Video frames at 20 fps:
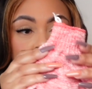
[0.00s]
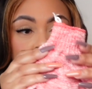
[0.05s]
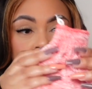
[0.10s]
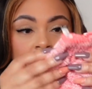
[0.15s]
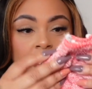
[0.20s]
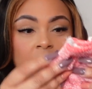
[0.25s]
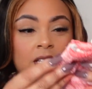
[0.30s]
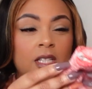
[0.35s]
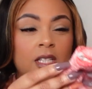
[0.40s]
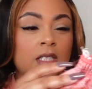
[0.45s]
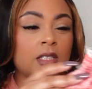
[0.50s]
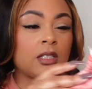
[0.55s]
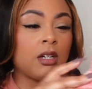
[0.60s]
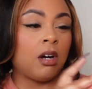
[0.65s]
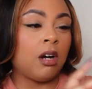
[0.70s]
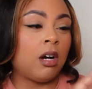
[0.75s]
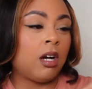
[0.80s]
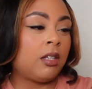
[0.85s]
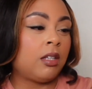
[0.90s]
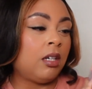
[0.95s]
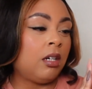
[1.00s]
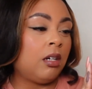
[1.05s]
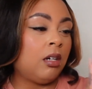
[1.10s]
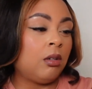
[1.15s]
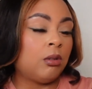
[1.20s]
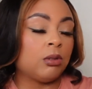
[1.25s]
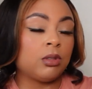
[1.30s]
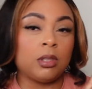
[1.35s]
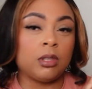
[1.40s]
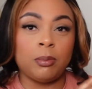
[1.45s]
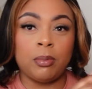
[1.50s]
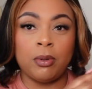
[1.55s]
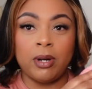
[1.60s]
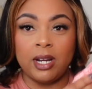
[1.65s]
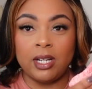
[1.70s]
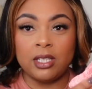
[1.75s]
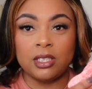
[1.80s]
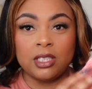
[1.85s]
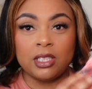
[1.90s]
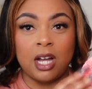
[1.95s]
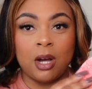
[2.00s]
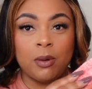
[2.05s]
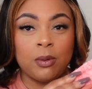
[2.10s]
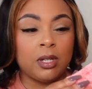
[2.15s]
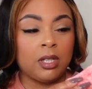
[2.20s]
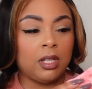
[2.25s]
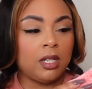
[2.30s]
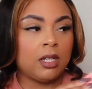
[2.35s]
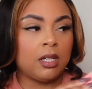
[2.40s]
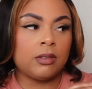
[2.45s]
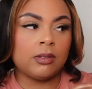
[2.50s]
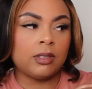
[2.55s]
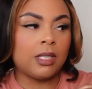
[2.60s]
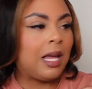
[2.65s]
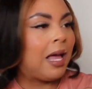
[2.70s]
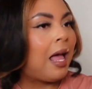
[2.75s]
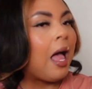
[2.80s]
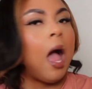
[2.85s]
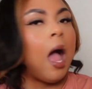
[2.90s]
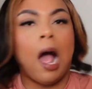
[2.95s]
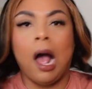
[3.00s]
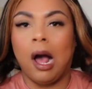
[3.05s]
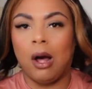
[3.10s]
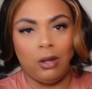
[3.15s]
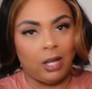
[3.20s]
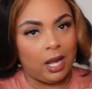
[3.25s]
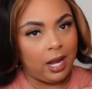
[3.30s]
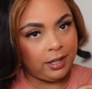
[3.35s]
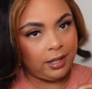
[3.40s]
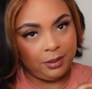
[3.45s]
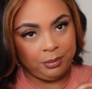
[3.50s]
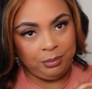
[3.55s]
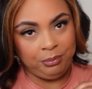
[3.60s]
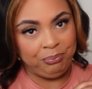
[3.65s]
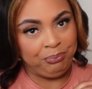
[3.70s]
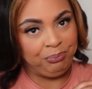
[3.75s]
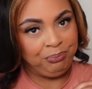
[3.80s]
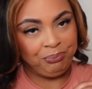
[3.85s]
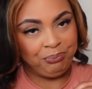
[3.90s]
These are the Ulta brand shower gloves. I don't like them.